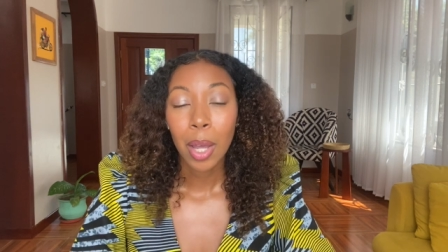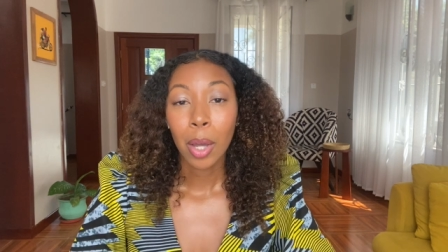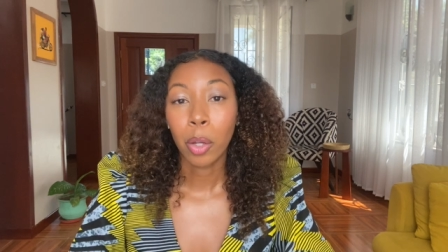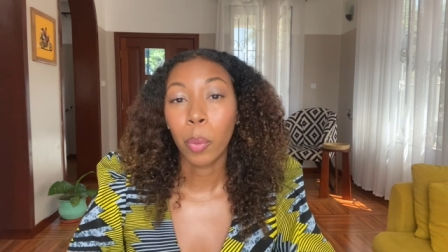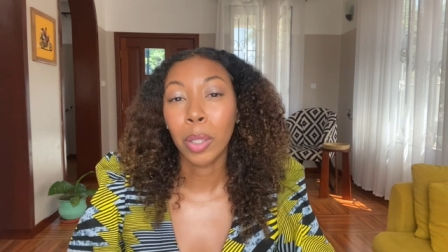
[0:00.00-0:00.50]

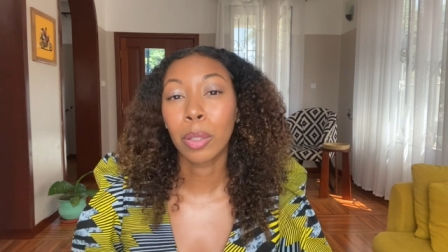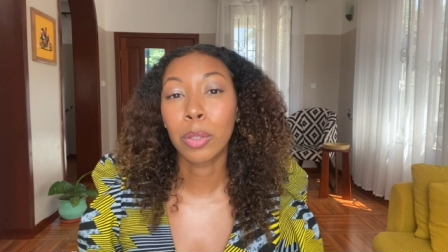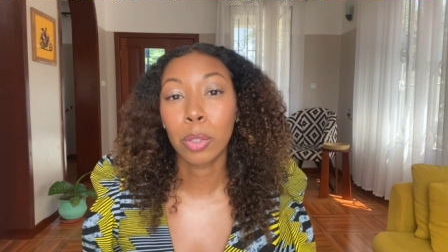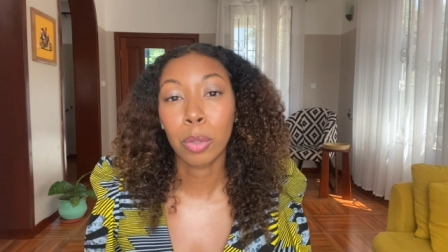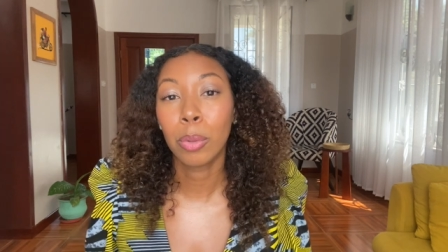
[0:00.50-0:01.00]
going on
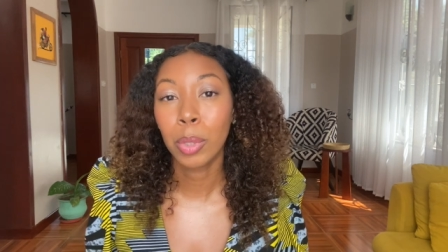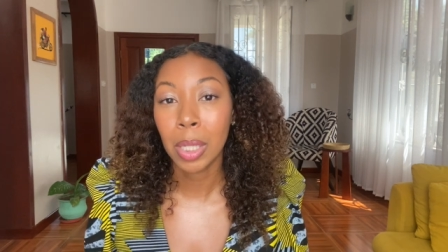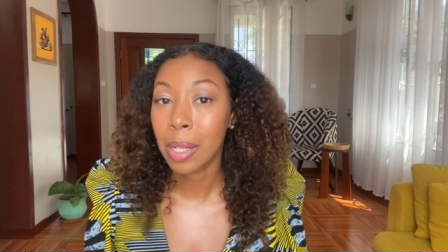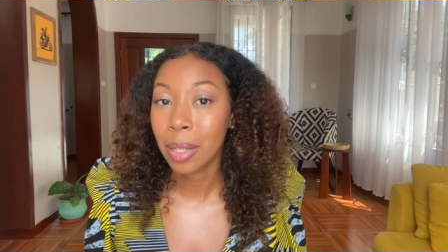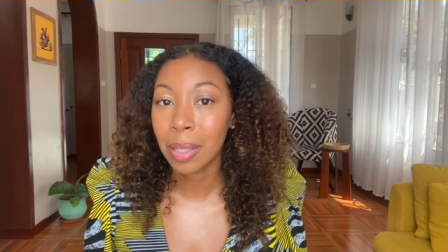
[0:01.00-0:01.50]
2
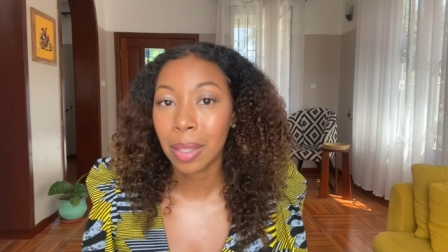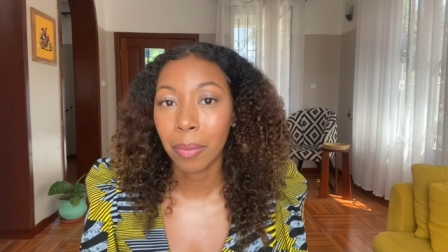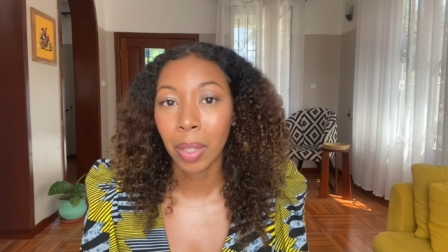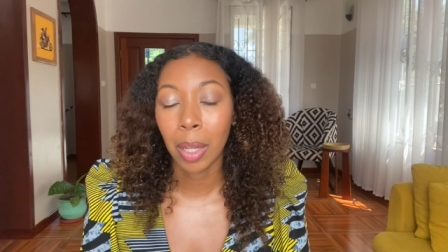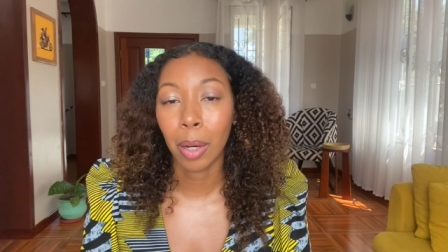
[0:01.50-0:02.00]
years
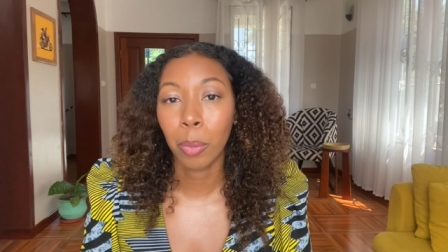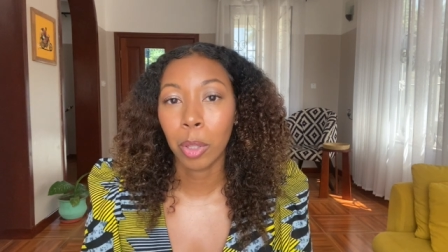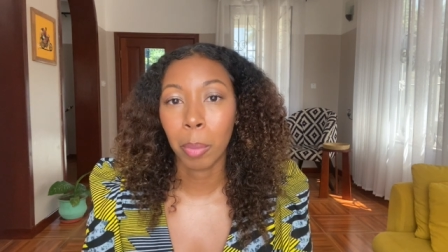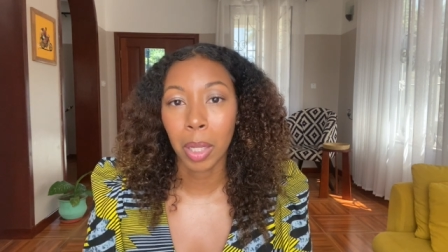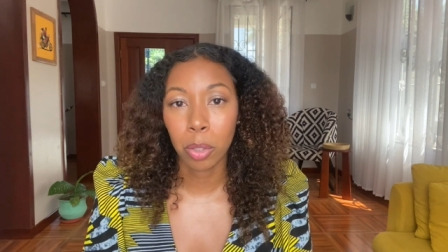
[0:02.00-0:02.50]
living here
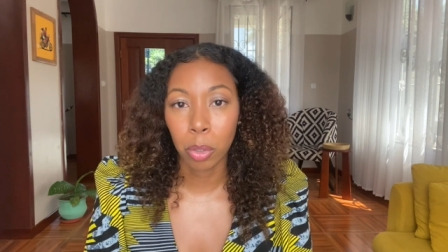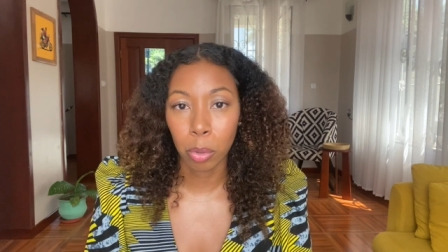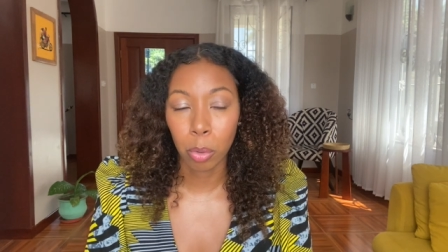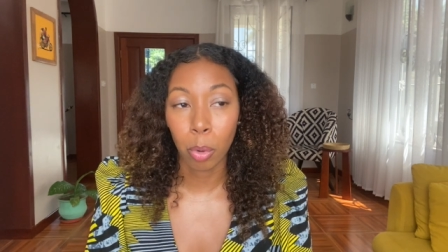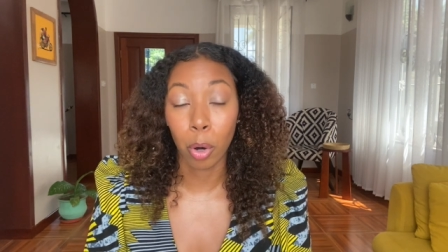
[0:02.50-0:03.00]
with my
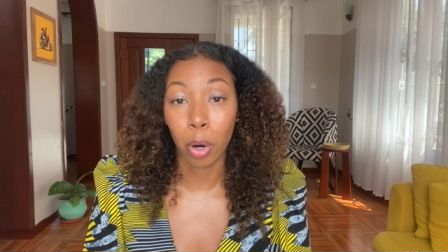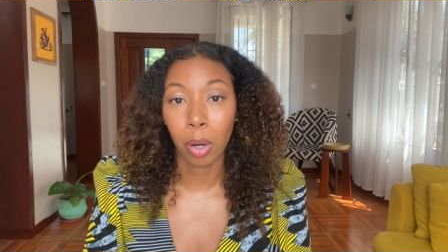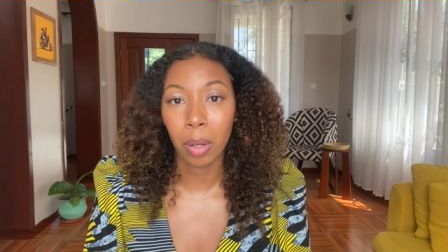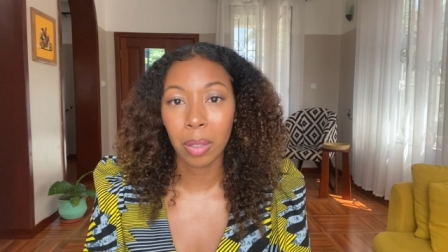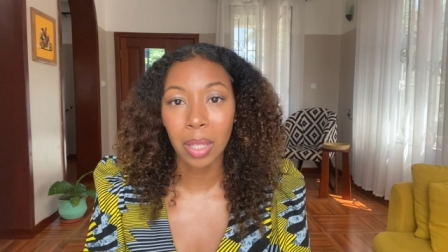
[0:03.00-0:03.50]
2
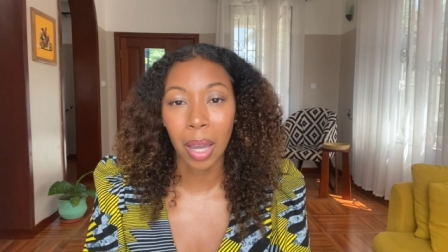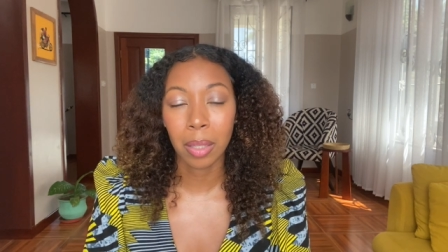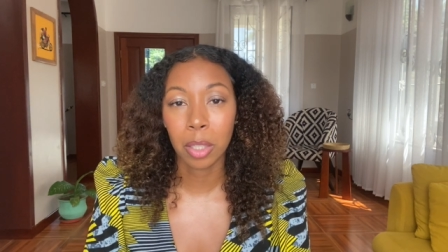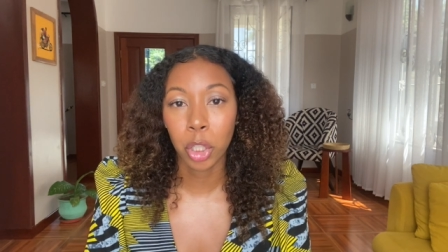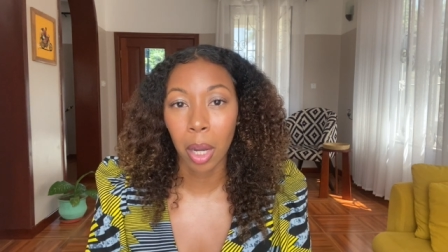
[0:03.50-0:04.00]
girls. I
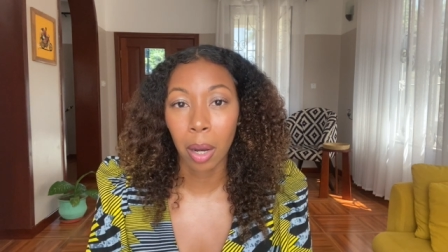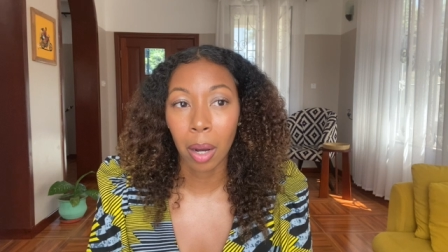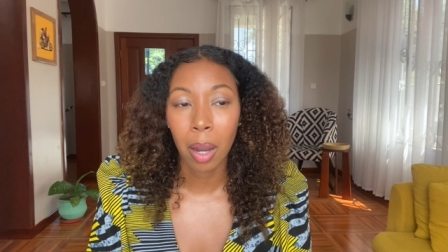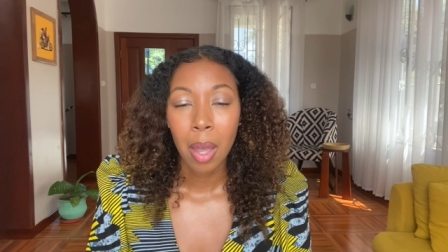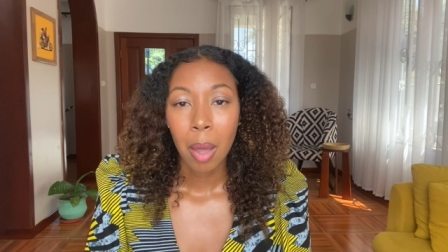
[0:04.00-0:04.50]

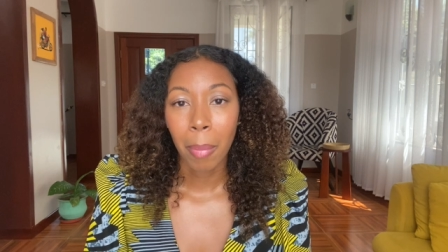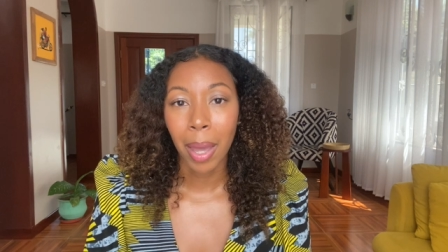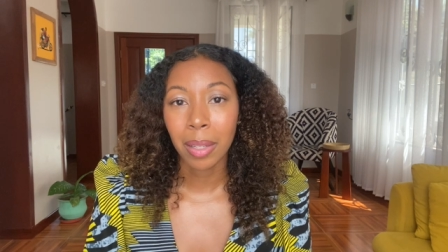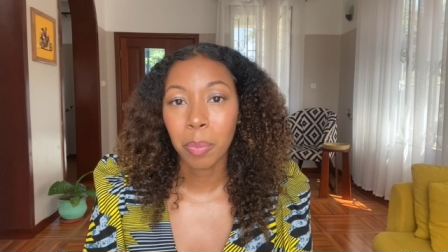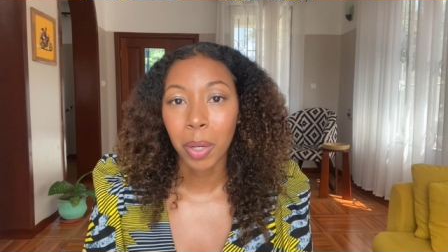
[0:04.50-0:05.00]
share my
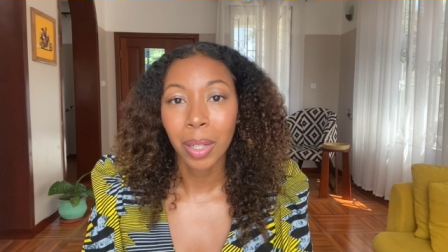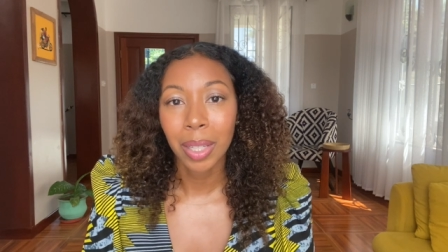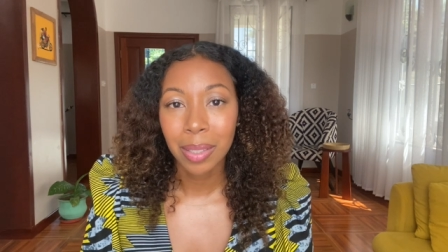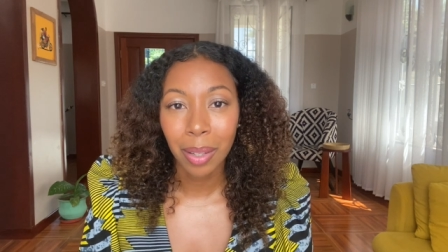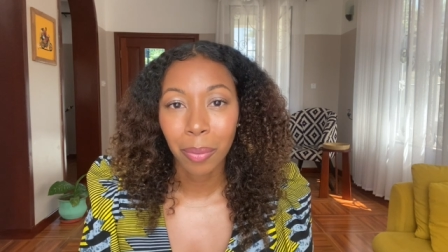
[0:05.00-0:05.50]

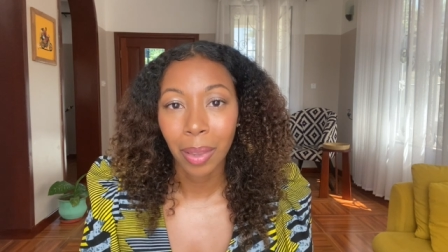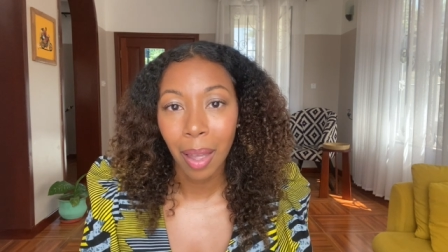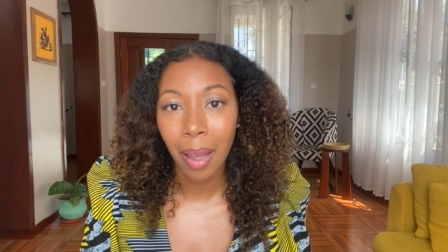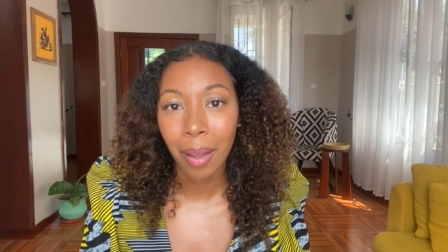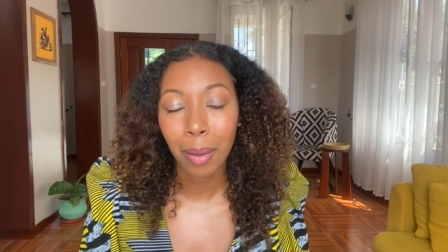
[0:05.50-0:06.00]
experience of
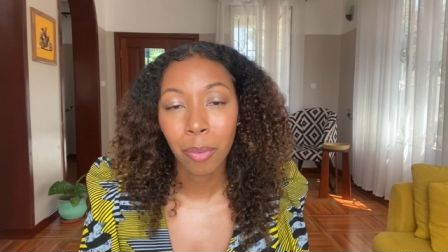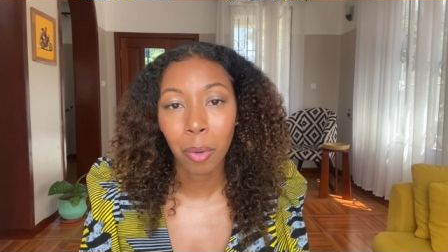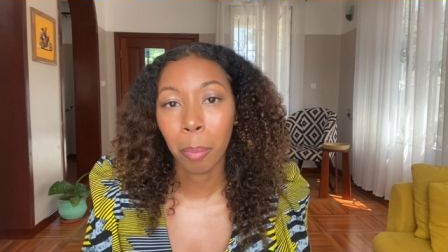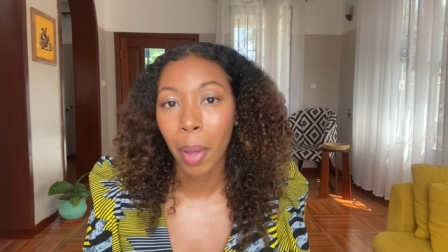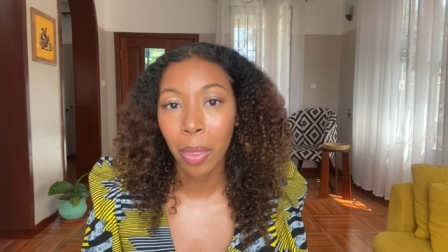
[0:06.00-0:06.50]

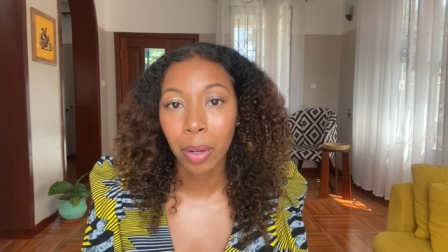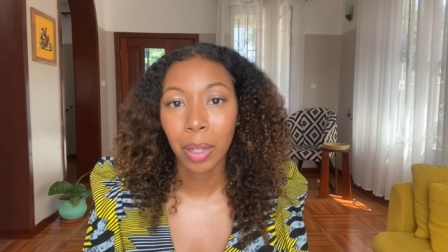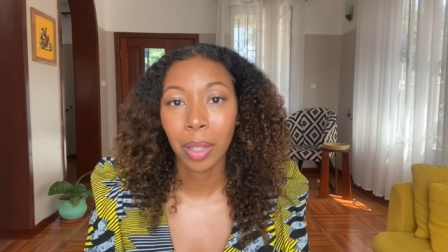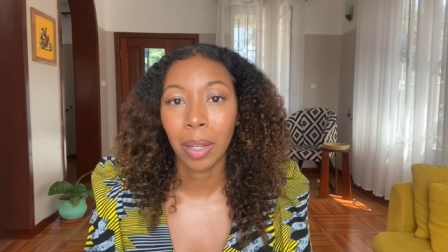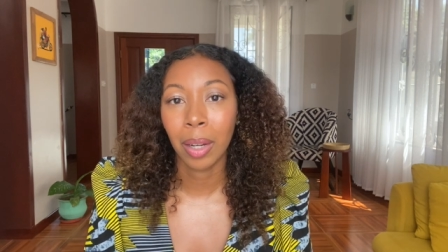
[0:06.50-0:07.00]
love,
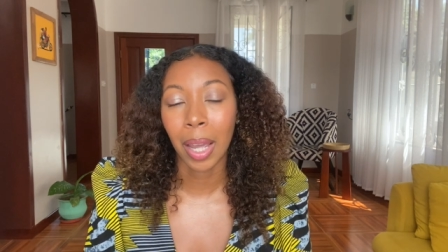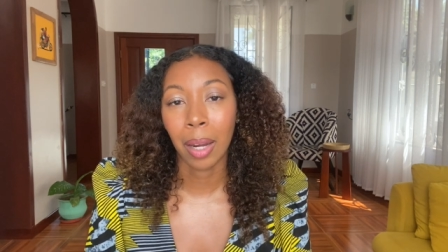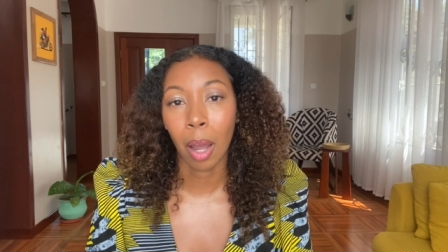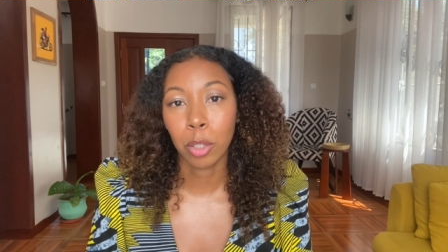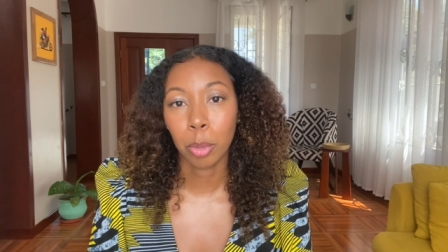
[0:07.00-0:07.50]
motherhood,
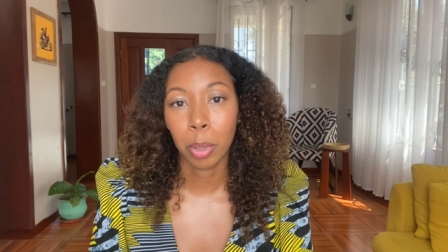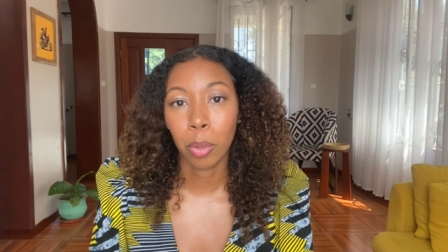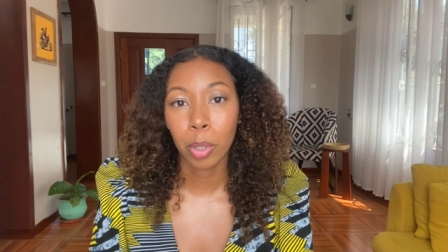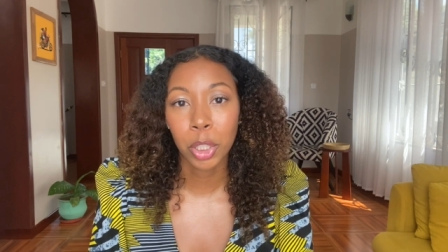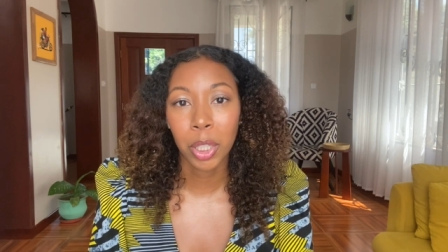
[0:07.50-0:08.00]
and
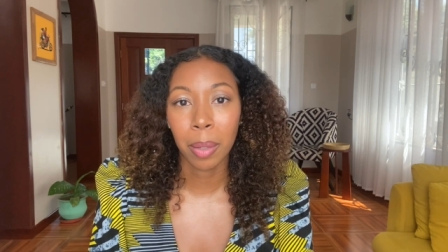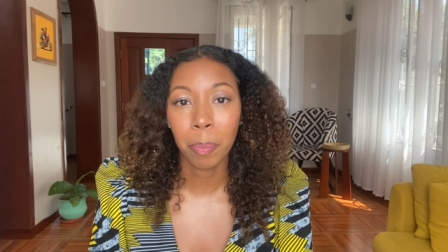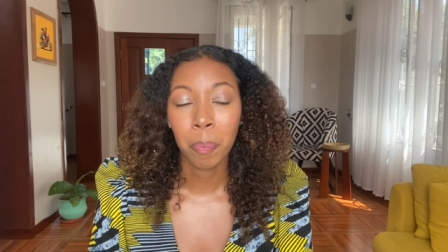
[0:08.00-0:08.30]
entrepreneurship.